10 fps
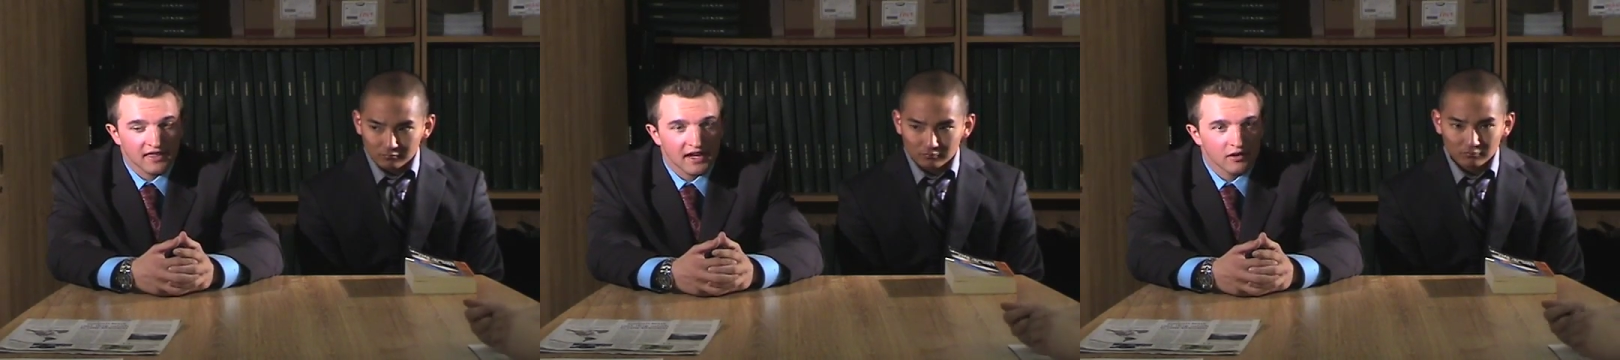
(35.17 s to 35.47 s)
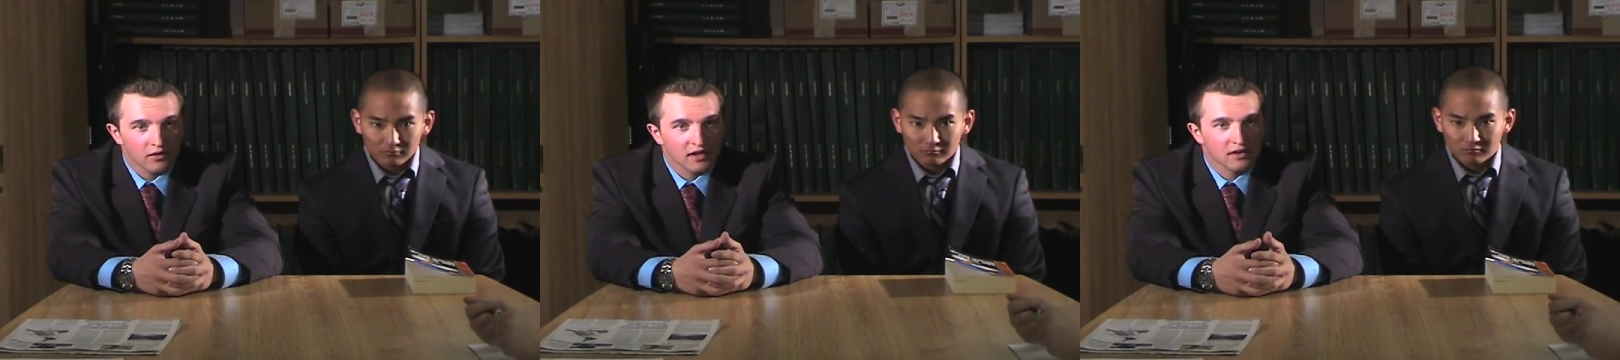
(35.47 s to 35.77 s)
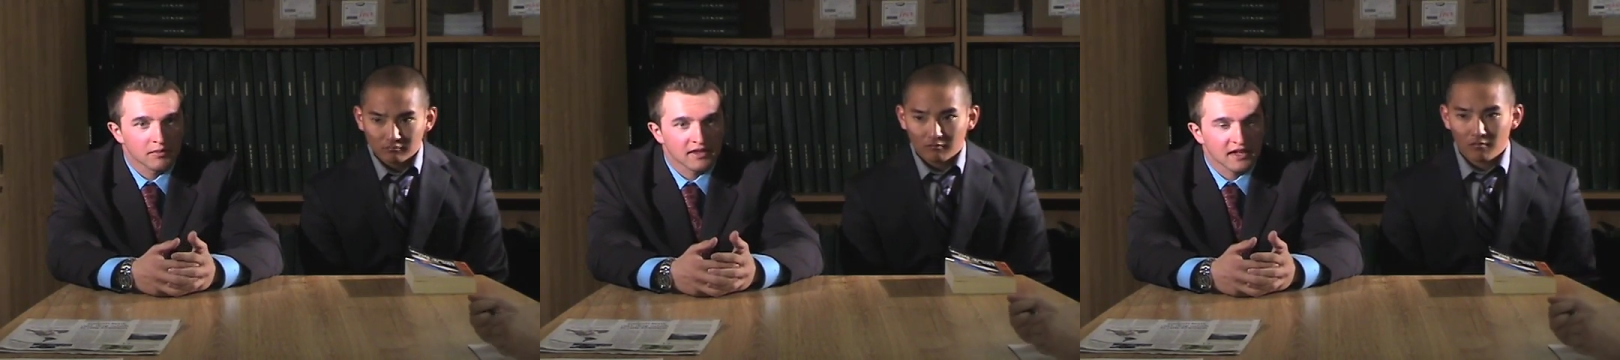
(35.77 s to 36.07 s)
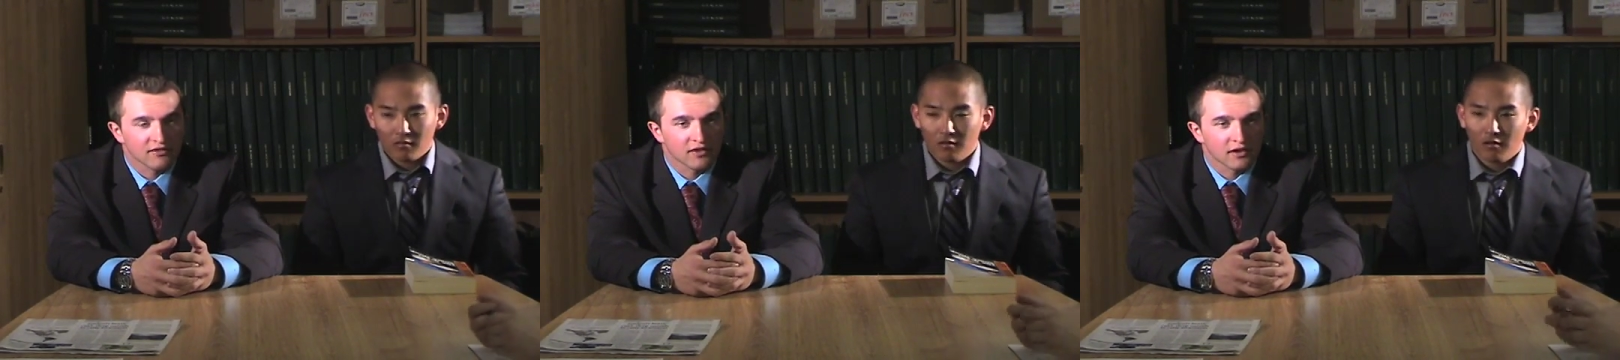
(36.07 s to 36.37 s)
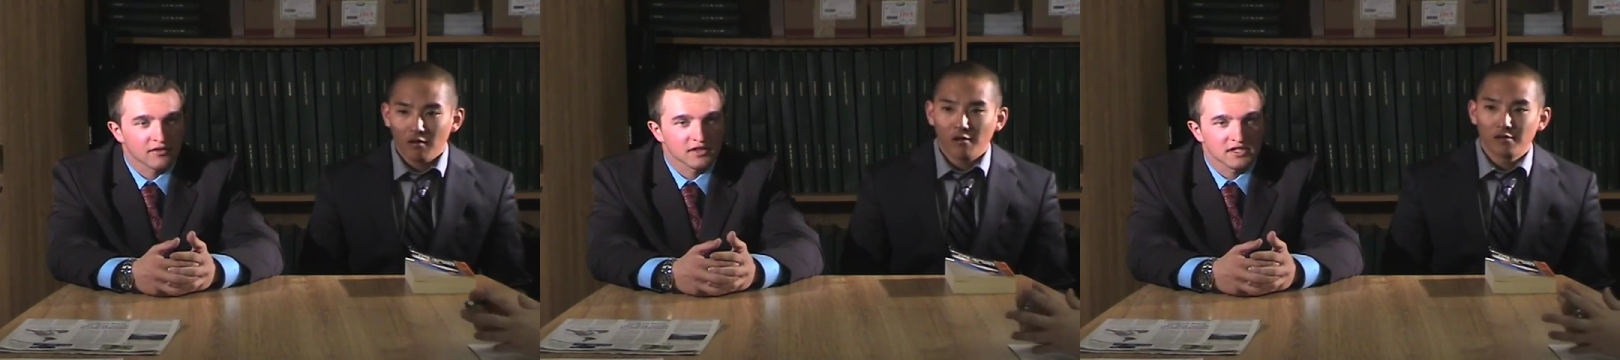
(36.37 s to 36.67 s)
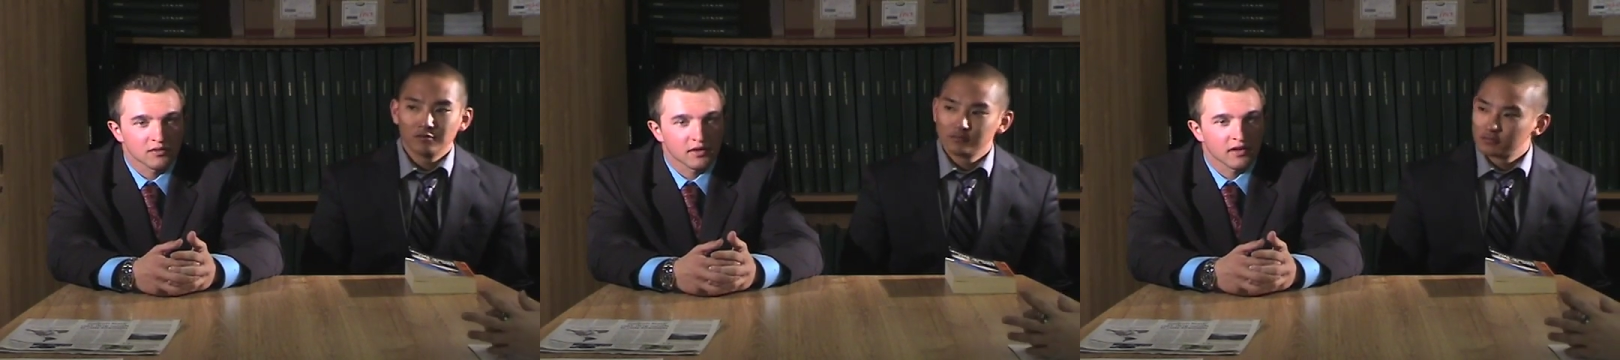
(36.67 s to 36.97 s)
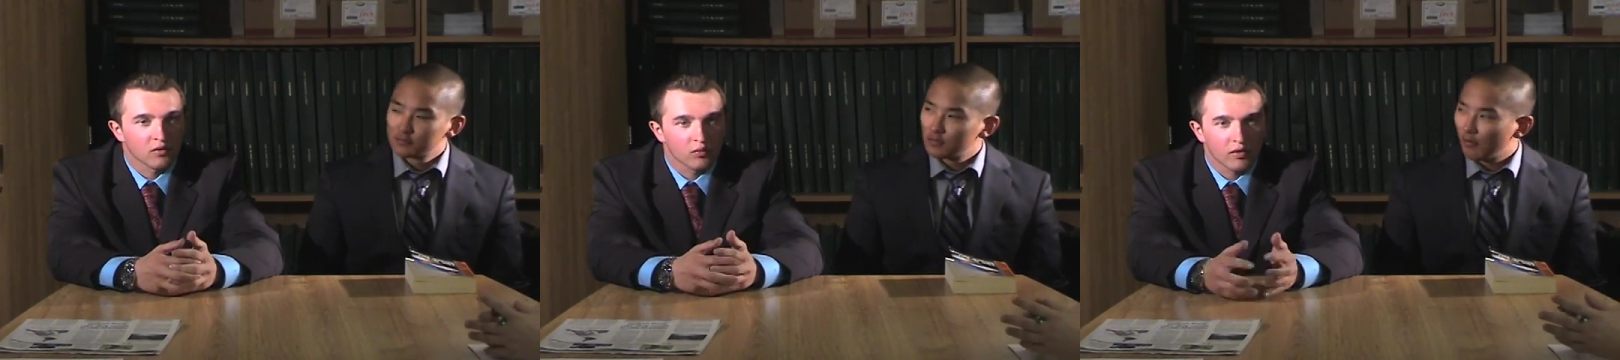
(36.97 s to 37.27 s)
Speaker 1: they can really do big things for the university,
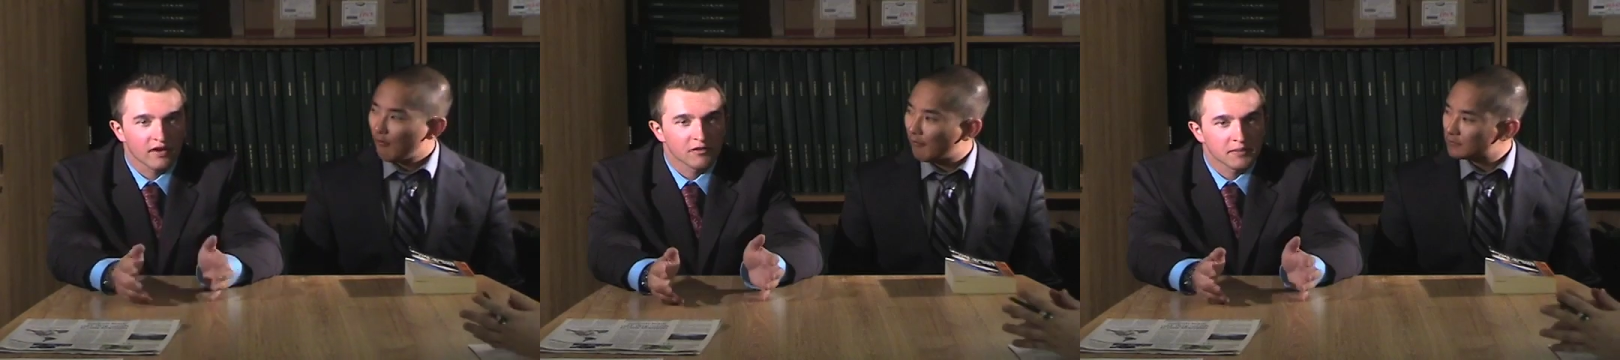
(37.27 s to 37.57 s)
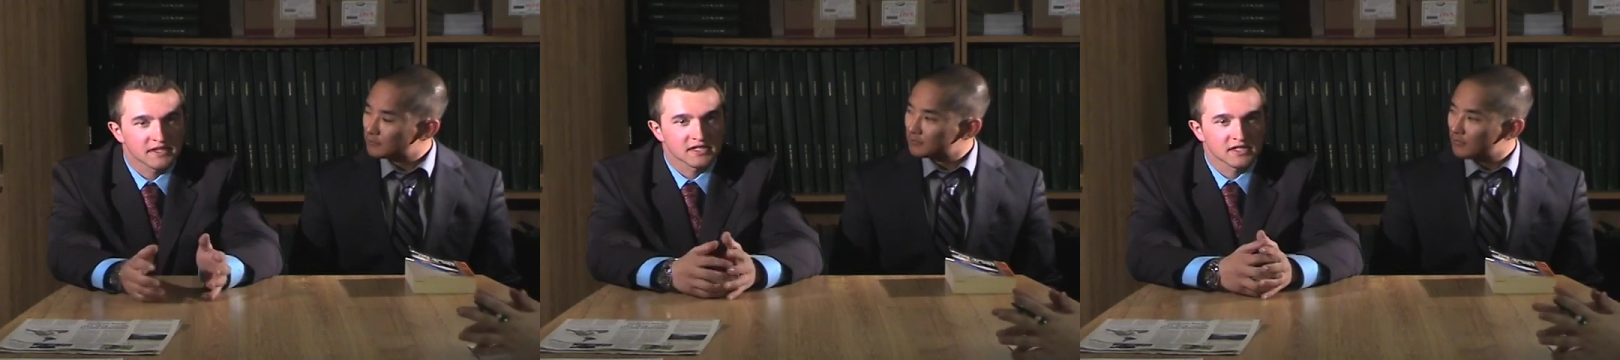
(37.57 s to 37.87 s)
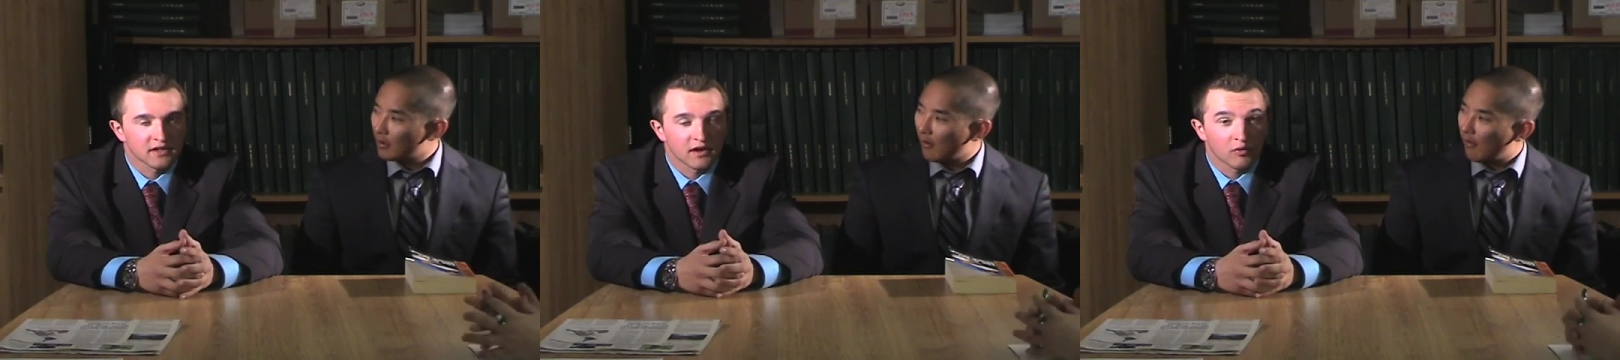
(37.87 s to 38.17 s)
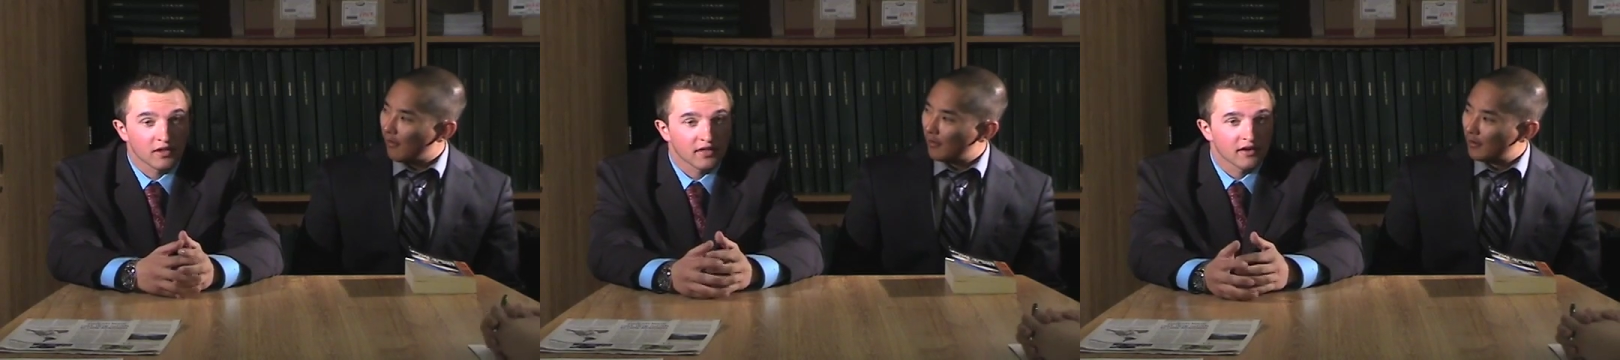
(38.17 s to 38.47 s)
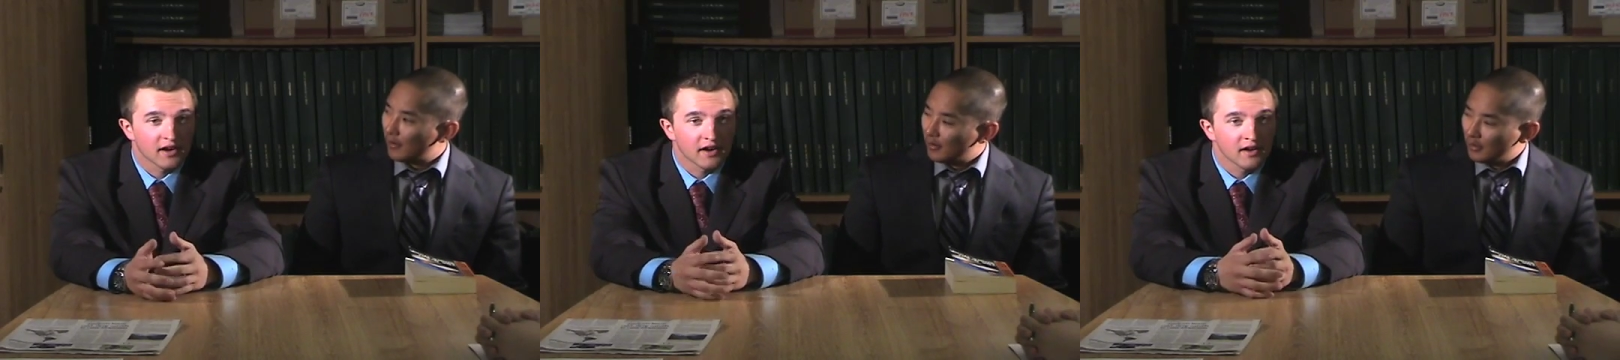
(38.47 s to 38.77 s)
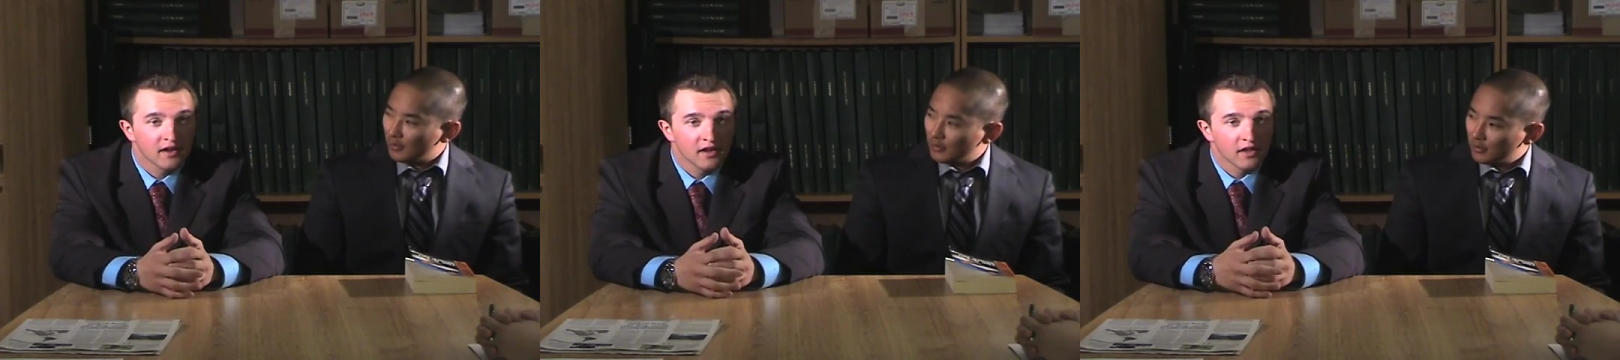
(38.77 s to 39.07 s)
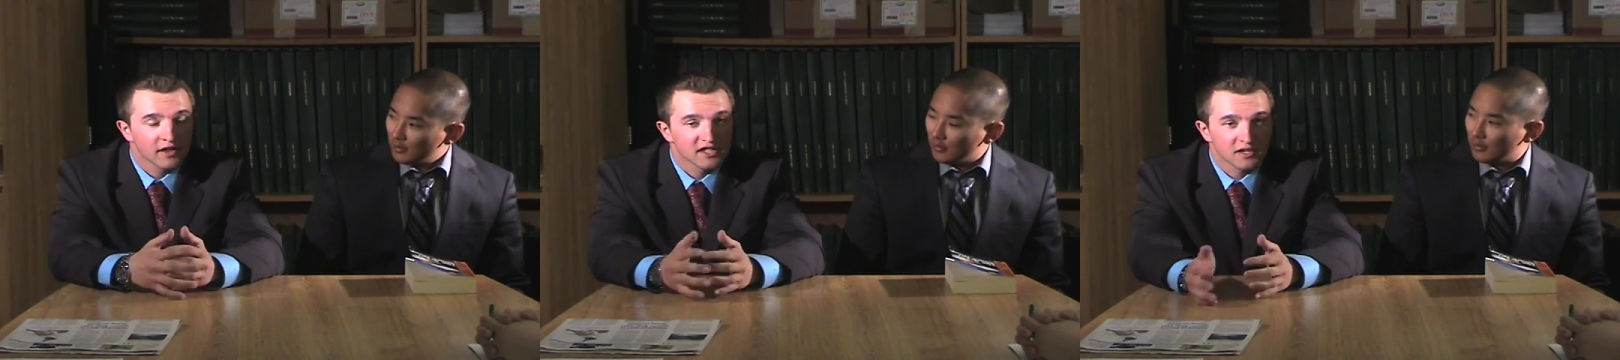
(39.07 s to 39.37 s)
whatever position they're in, whether they're in
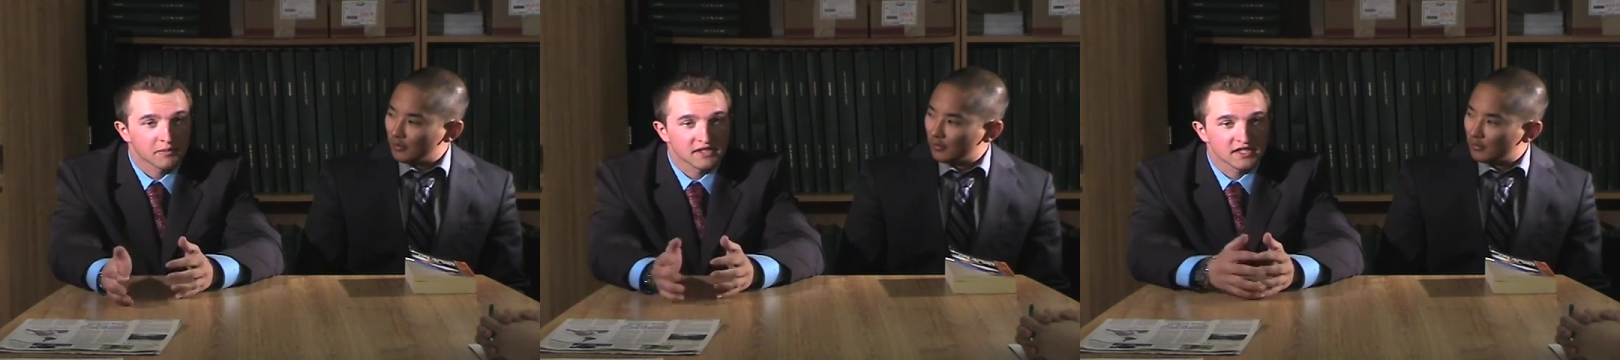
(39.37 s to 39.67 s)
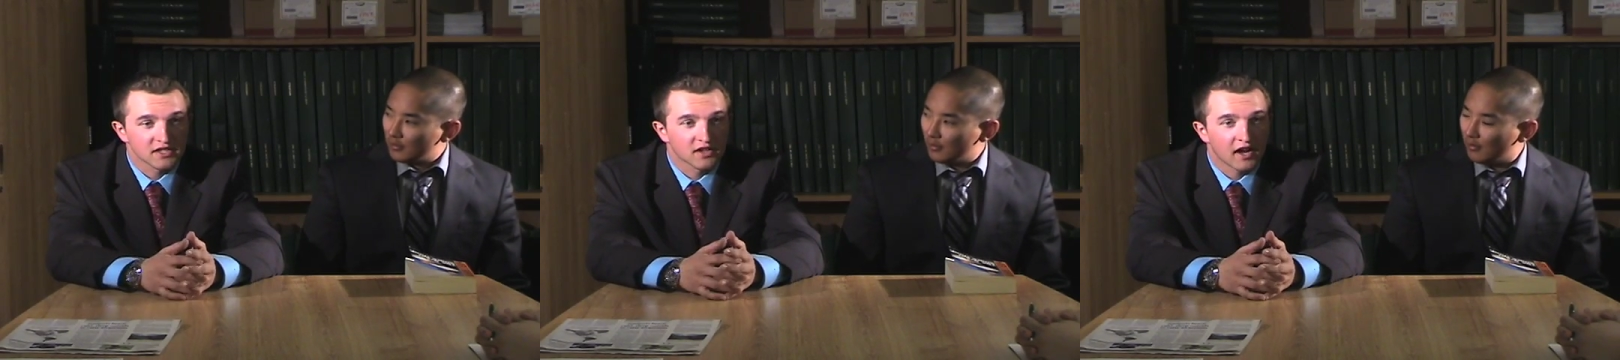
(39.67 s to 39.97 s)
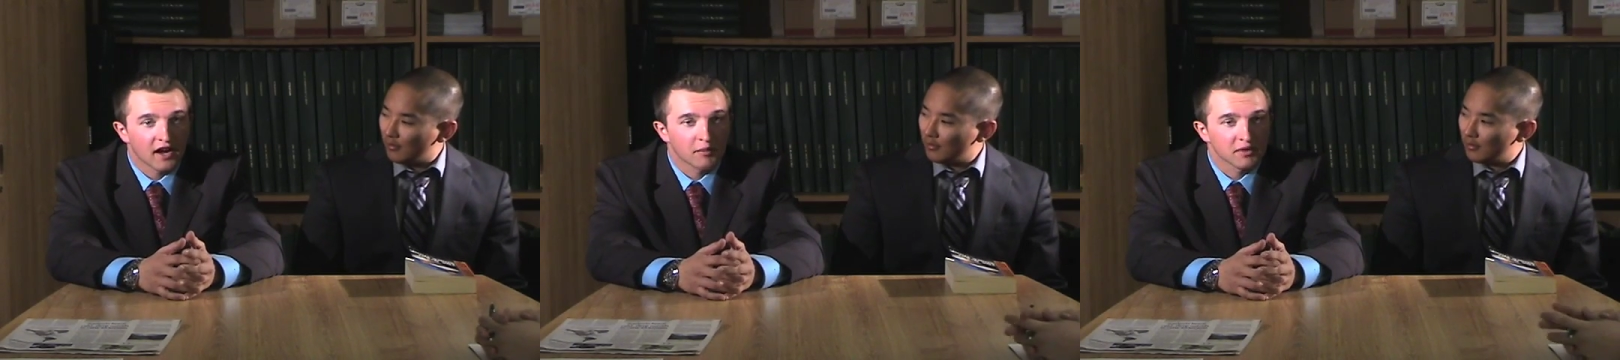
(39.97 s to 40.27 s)
leadership position or not.